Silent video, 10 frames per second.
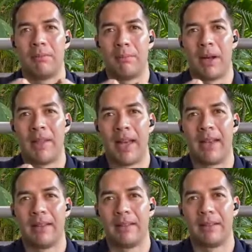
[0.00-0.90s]
by that
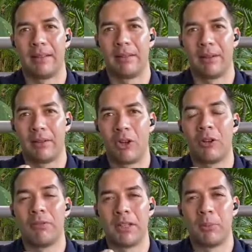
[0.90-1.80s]

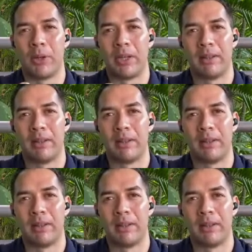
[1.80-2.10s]
conflict point.